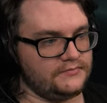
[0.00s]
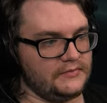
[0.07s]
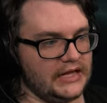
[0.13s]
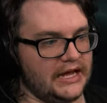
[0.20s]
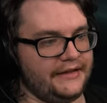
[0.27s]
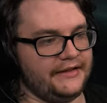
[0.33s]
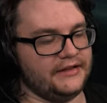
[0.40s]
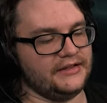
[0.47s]

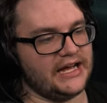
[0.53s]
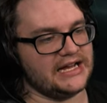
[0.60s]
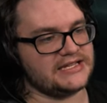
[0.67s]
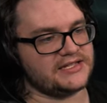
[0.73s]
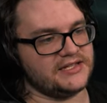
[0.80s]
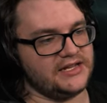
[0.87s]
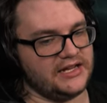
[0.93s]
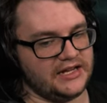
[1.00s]
And then
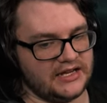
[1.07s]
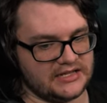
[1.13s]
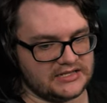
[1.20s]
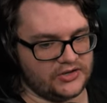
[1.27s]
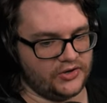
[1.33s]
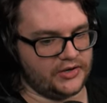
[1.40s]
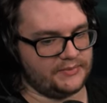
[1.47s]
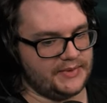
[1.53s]
lastly, it's
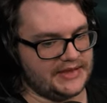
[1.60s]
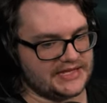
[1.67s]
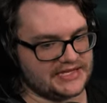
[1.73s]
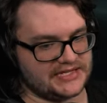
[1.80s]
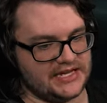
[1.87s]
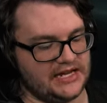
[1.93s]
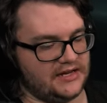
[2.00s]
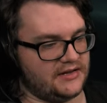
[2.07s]
going to be the
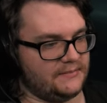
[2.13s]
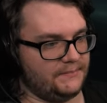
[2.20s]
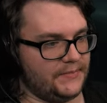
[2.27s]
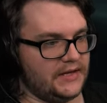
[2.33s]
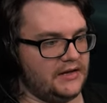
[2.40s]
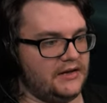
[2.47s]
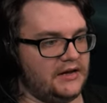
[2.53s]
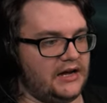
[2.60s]
snake.
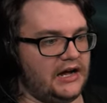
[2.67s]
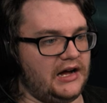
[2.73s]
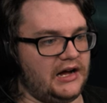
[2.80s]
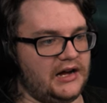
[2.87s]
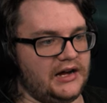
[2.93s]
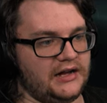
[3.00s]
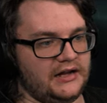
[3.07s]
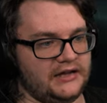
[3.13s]

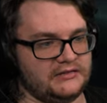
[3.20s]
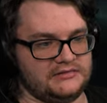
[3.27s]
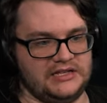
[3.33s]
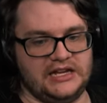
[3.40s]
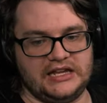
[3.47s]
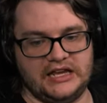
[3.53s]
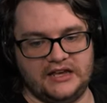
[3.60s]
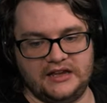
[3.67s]
Uh,
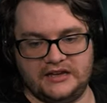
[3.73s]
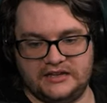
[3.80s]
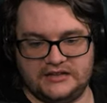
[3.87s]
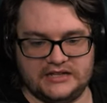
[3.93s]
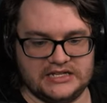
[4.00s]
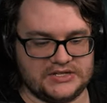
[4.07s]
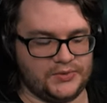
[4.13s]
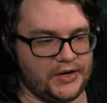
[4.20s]
again,
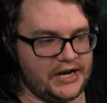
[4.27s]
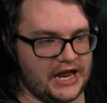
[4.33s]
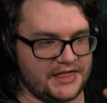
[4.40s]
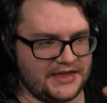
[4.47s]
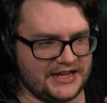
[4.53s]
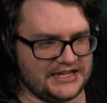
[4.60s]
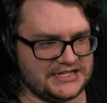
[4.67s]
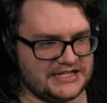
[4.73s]
this one I
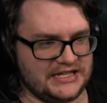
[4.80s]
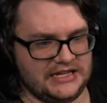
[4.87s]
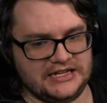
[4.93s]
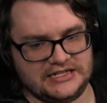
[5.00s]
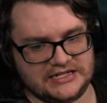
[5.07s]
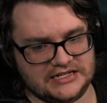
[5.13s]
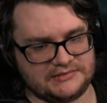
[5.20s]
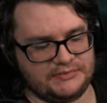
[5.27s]
think is the
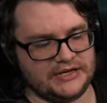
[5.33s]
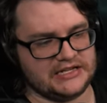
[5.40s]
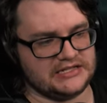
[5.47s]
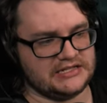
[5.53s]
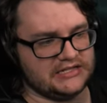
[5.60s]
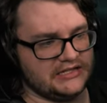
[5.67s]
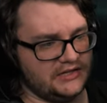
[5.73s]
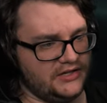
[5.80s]
easiest because
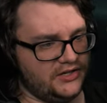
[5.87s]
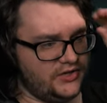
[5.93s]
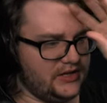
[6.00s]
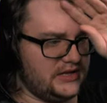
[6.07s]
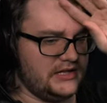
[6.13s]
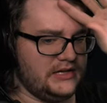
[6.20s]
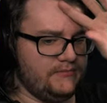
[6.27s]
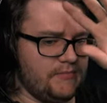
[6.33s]
it's literally
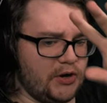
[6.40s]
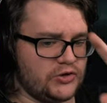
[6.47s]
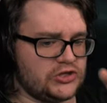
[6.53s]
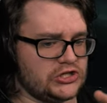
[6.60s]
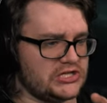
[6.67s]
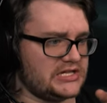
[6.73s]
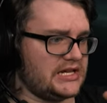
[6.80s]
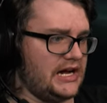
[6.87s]
the
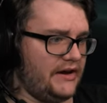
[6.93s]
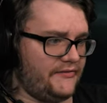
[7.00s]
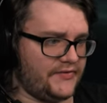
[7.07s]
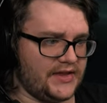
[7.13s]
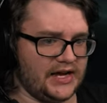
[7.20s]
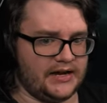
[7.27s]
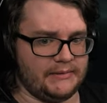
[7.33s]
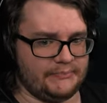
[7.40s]
most scuffed
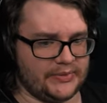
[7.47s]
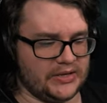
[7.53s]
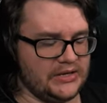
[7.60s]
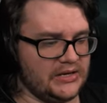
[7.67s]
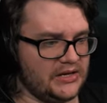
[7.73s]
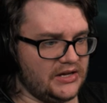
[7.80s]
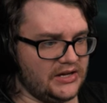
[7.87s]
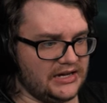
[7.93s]
up
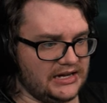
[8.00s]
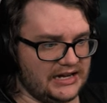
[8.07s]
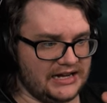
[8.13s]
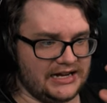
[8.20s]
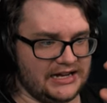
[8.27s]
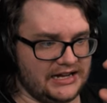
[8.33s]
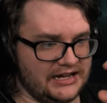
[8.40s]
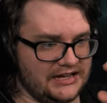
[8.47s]
uh,